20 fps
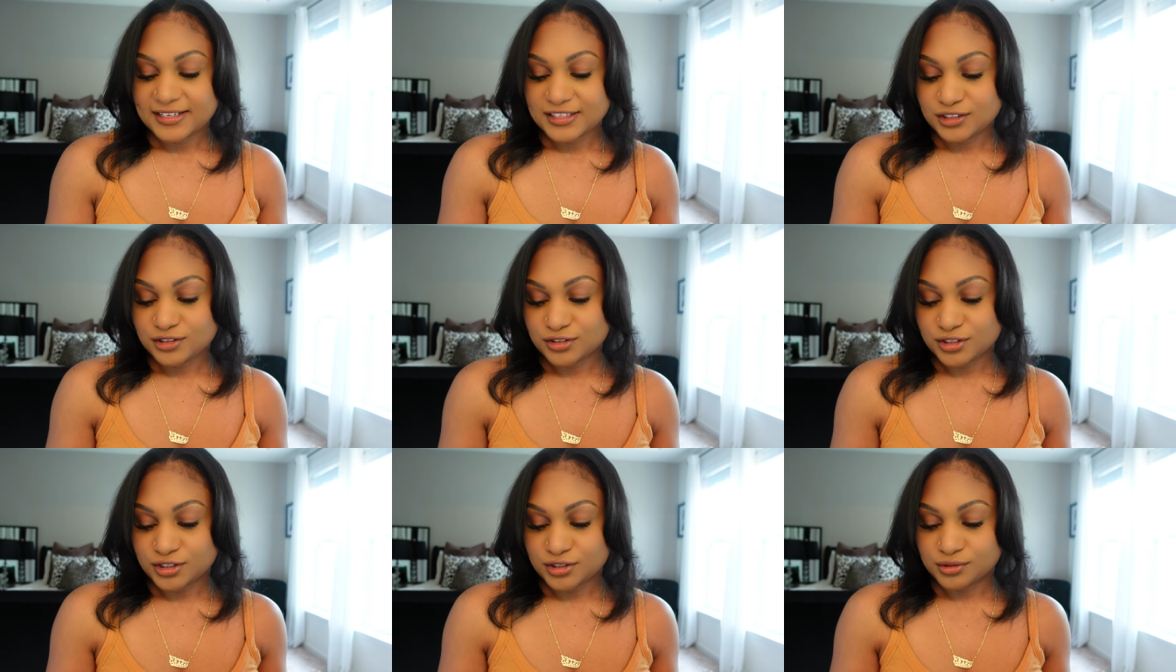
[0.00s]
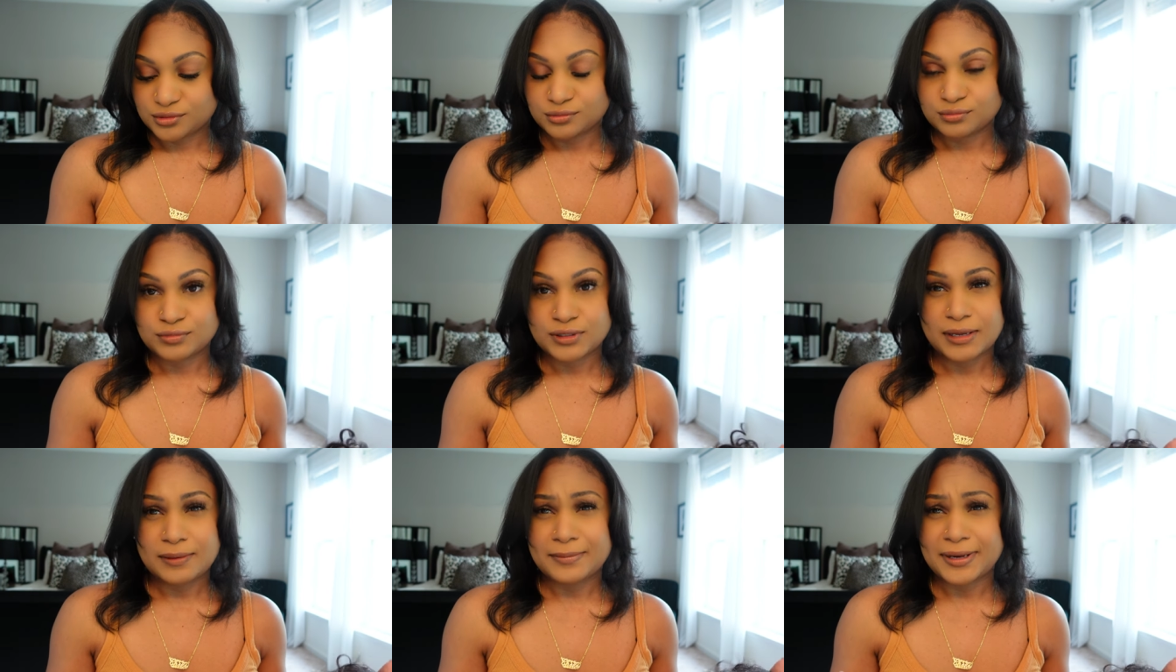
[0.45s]
you know,
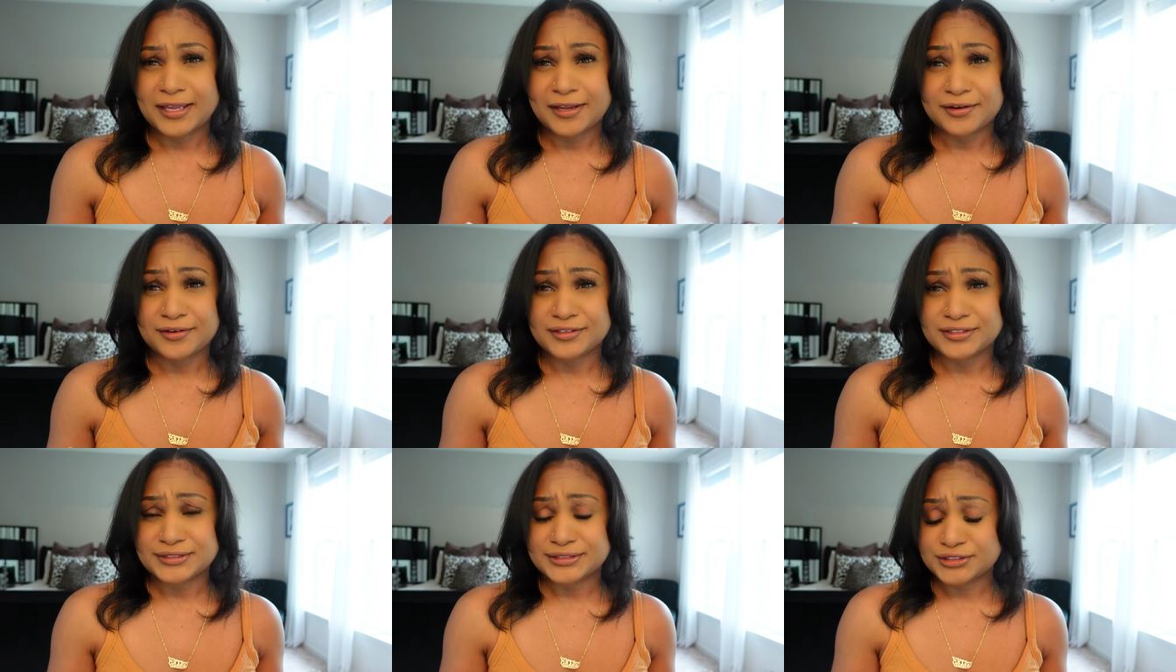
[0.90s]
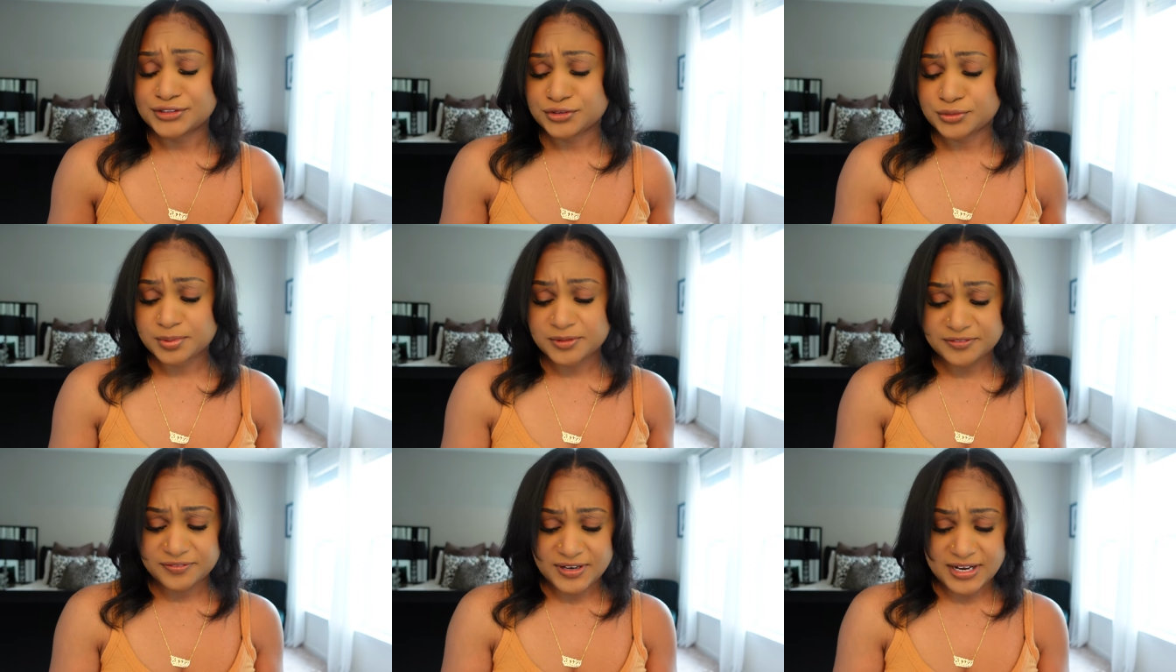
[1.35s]
and my hair is
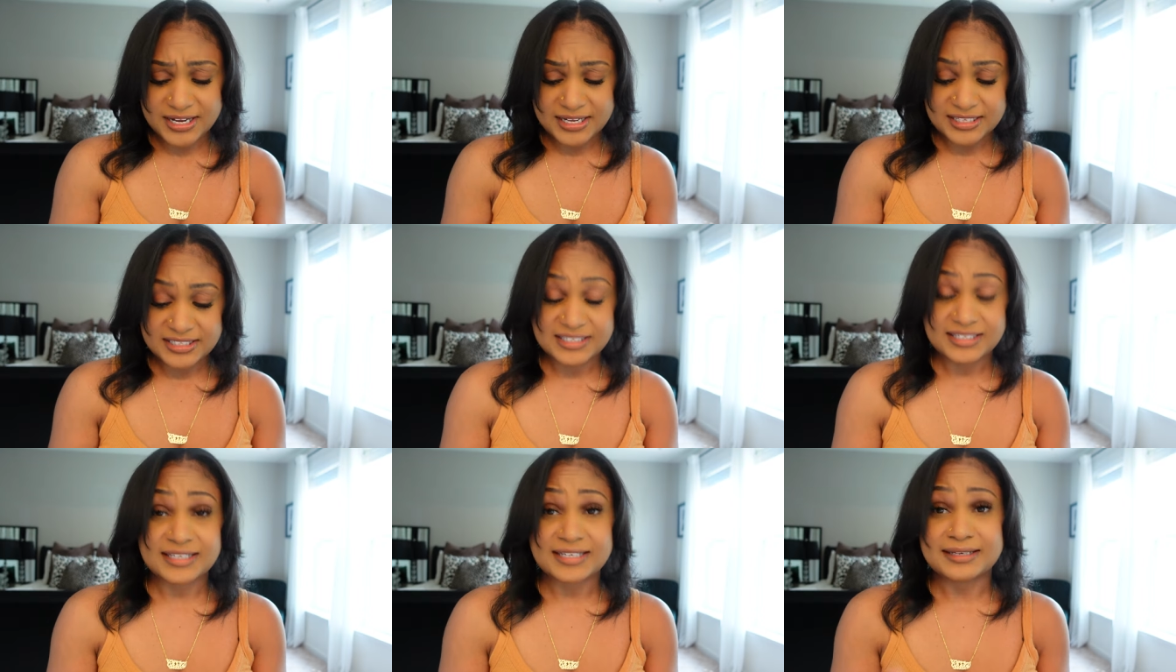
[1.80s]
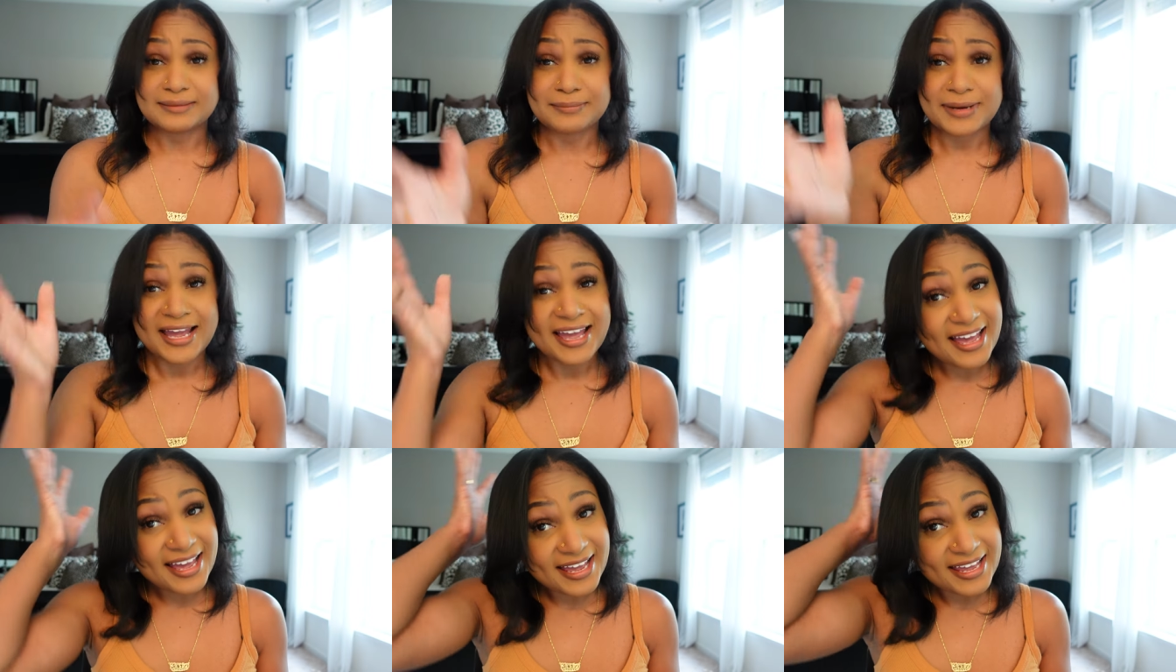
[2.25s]
super fine and my
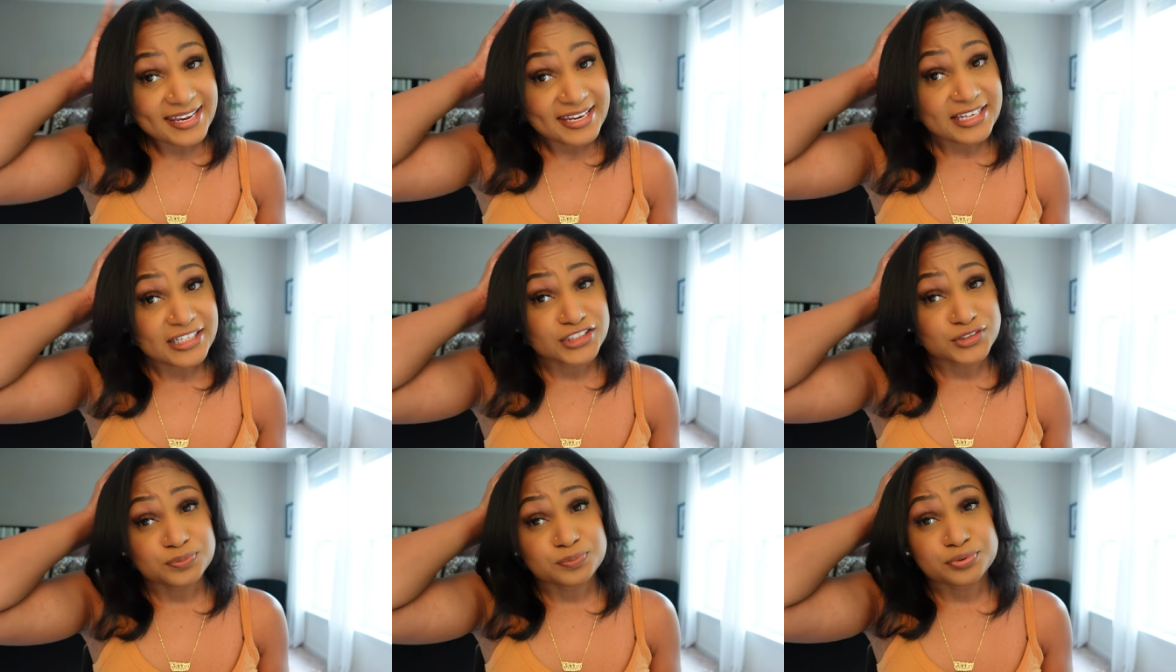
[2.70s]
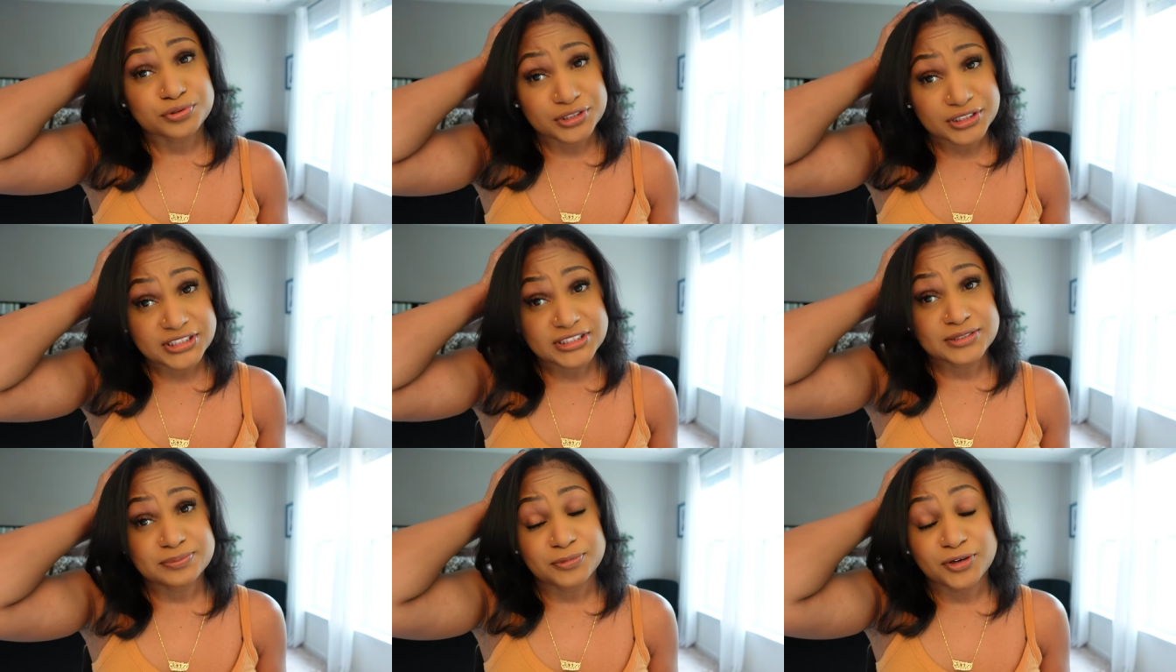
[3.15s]
head is
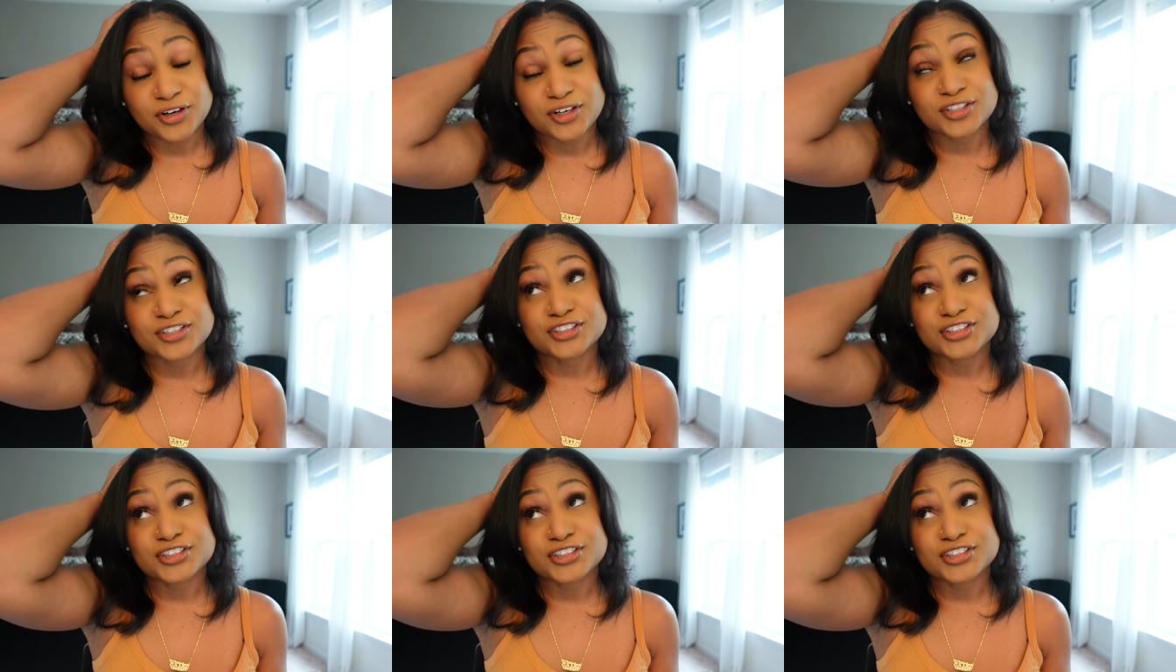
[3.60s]
pretty small.